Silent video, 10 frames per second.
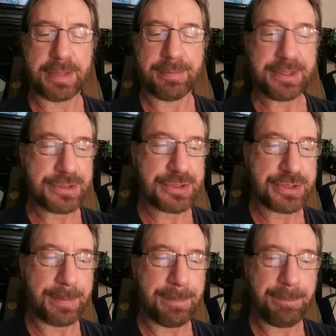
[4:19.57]
I mean,
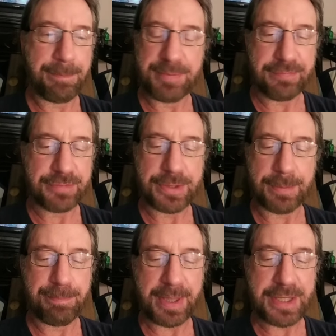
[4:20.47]
even the
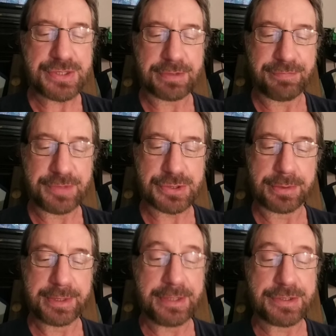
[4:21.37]
basic physical
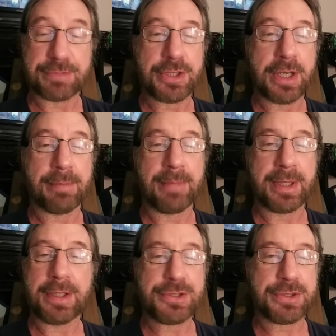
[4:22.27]
needs. If you're not
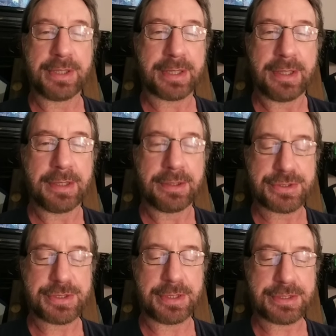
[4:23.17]
married, you're not getting your
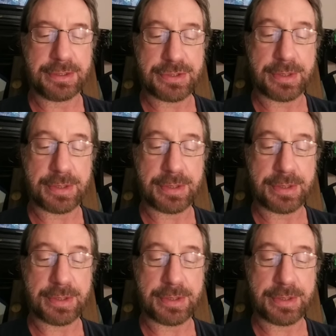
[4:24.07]
sex needs.